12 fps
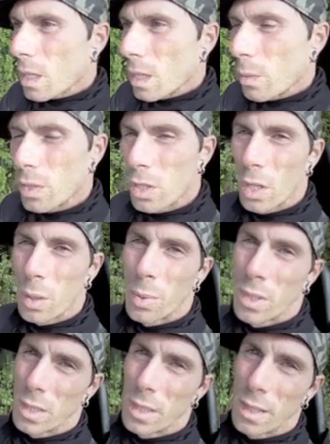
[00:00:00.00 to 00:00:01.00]
He was the only
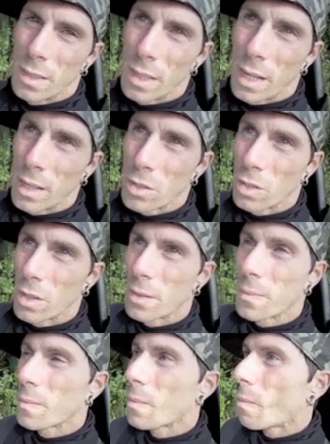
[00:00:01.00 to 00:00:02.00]
person that did, actually.
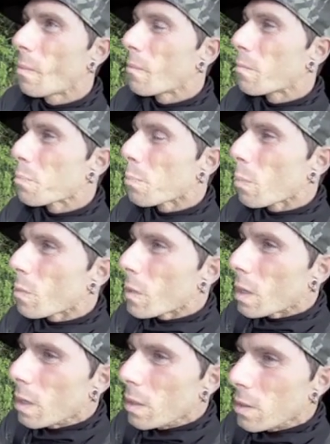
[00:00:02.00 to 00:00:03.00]

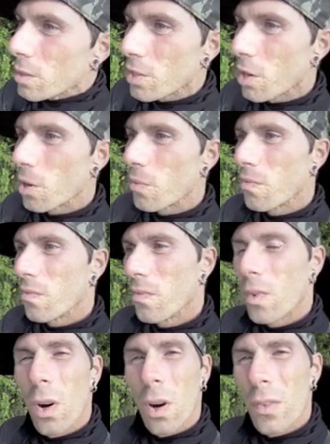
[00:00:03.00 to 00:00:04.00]
So,
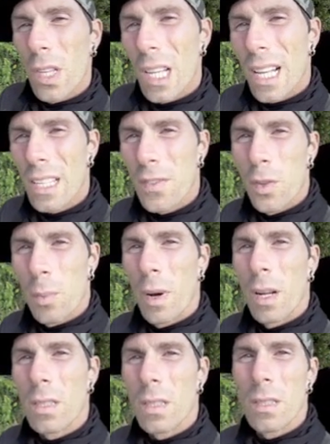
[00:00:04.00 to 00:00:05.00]
over the last few
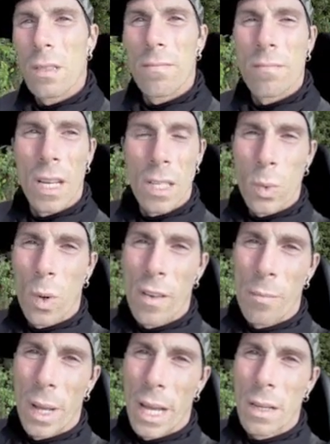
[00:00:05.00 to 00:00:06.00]
months, that's where
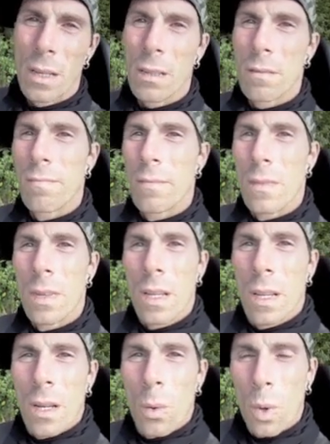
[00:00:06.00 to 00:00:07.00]
I've been,
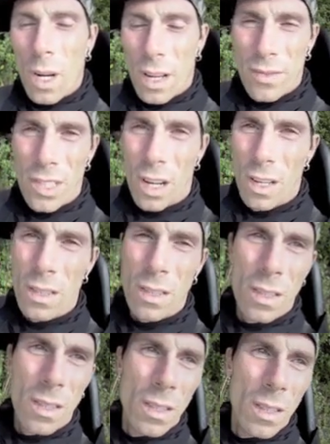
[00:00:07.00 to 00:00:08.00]
what I've
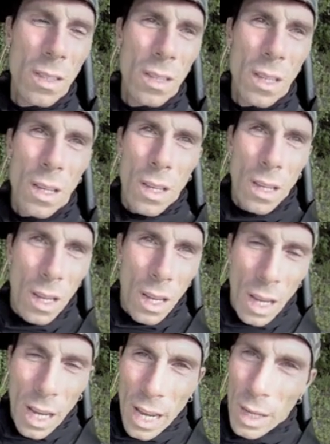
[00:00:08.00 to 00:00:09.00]
done,
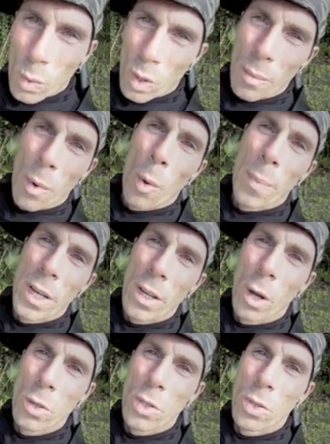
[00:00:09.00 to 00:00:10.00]
and where I'm hoping to
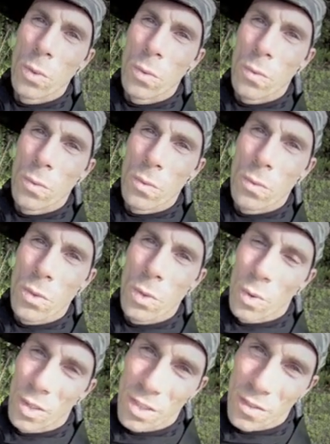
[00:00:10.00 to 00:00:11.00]
go to
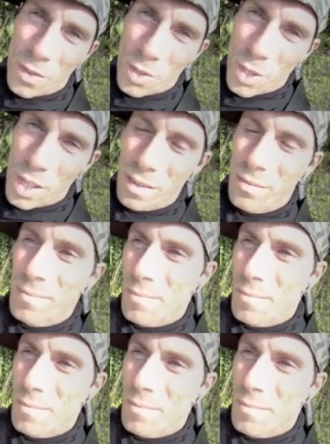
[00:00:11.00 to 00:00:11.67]
towards the future.